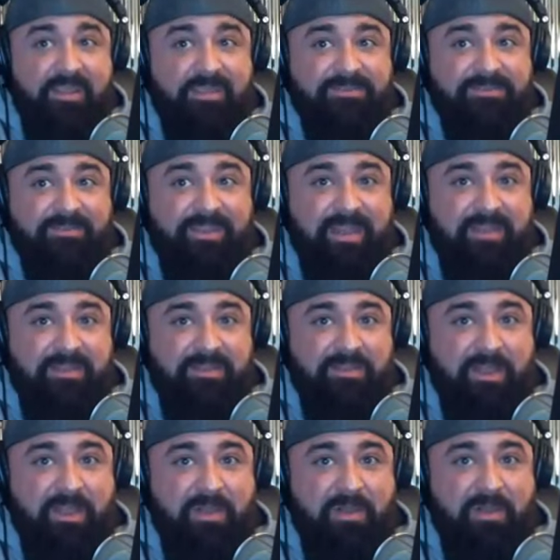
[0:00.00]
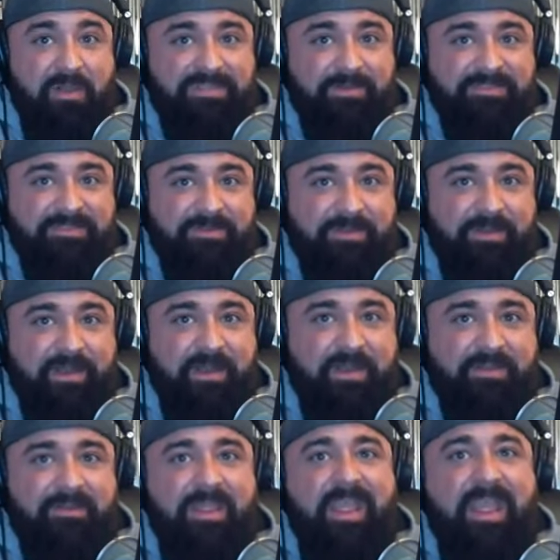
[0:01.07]
So there you go. You see what's going
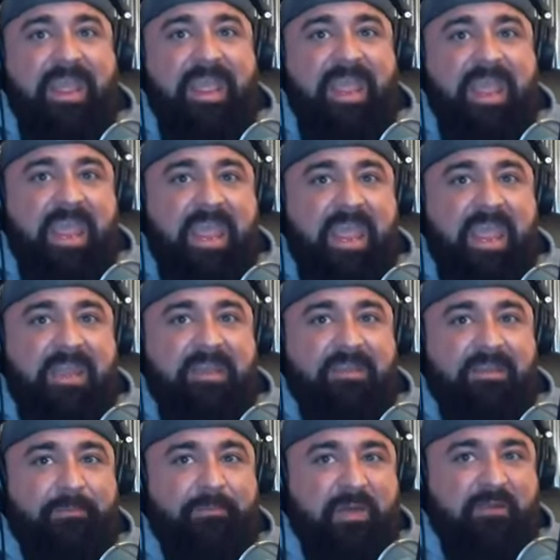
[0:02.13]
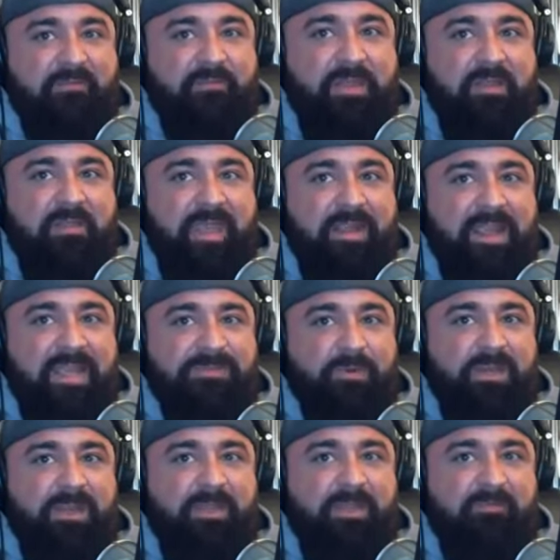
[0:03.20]
on. And above and beyond that, guys,
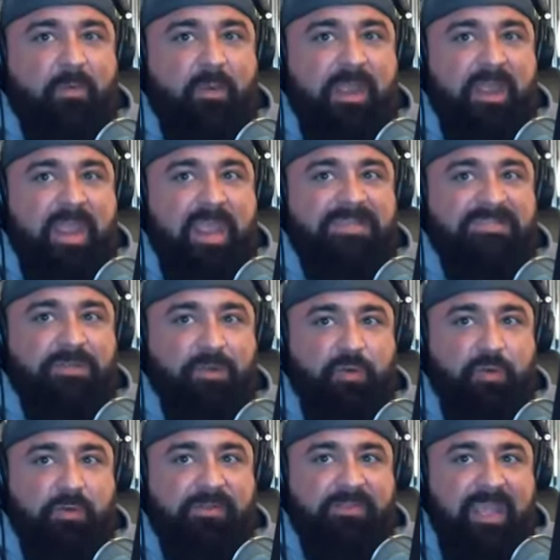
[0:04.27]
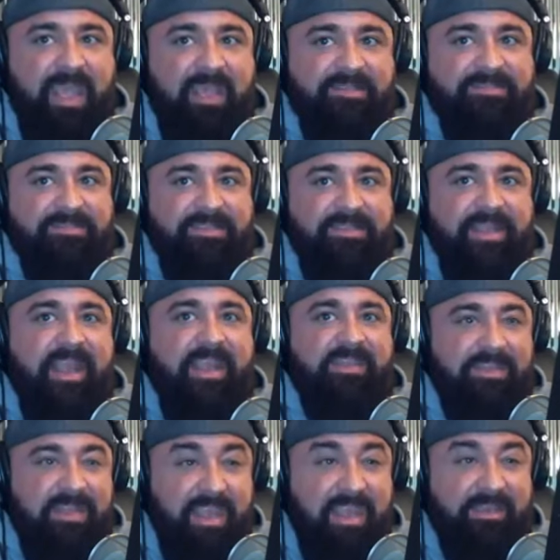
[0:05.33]
we're going to give away a
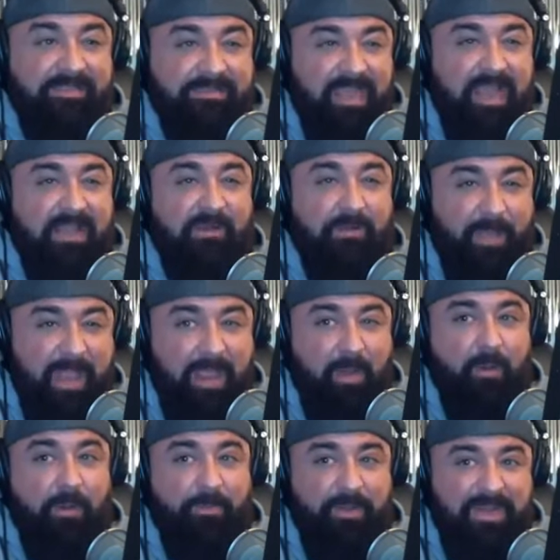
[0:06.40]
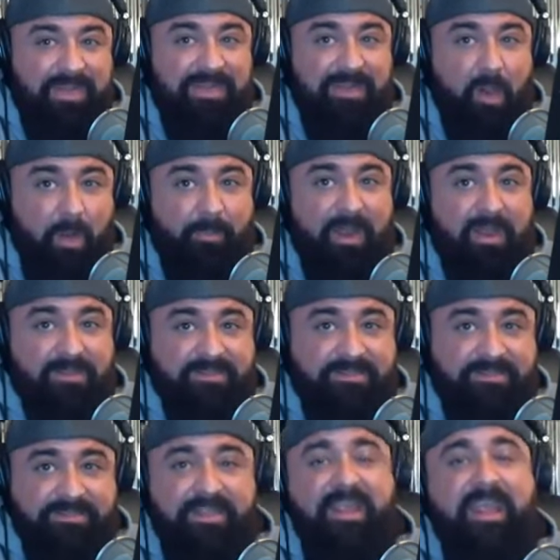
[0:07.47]
$2,098 power PDR
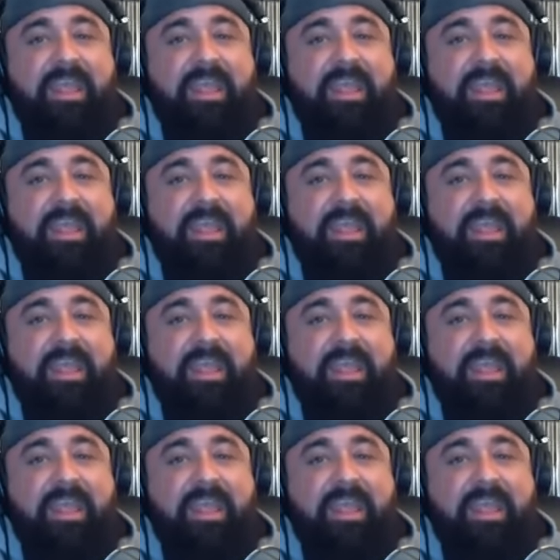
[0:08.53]
box.